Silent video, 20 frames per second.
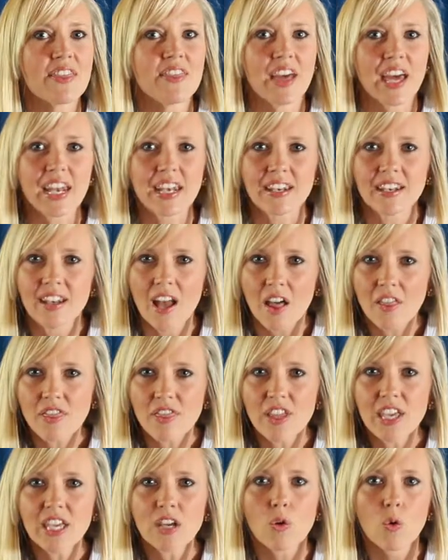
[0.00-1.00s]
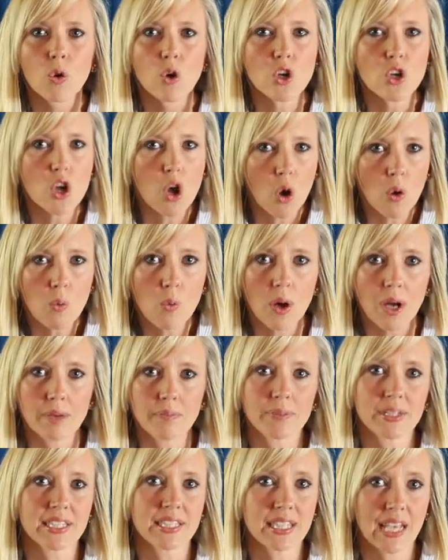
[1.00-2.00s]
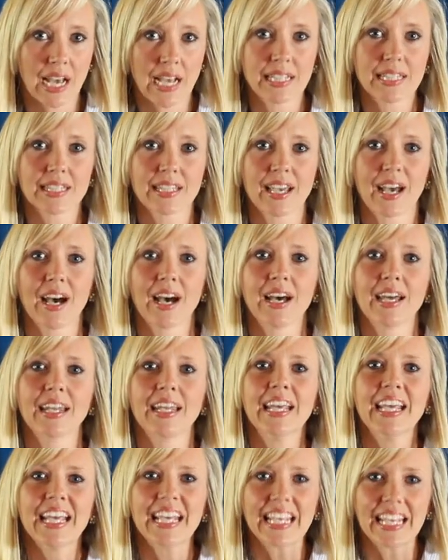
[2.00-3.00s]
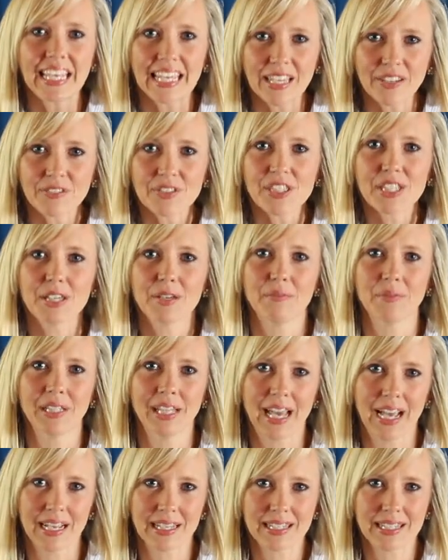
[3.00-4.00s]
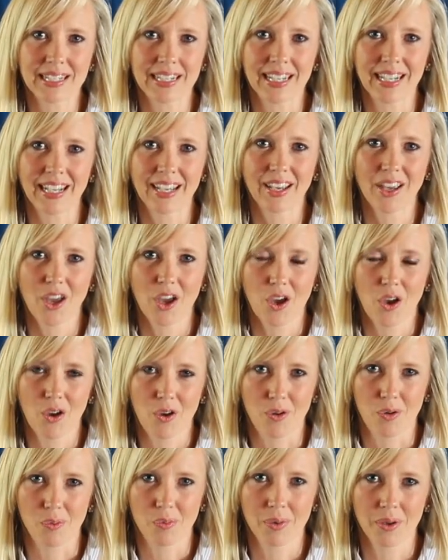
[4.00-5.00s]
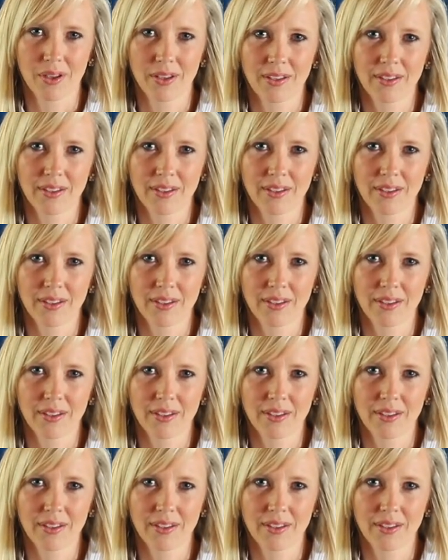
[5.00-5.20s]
that nothing or no one besides God gives him lasting hope.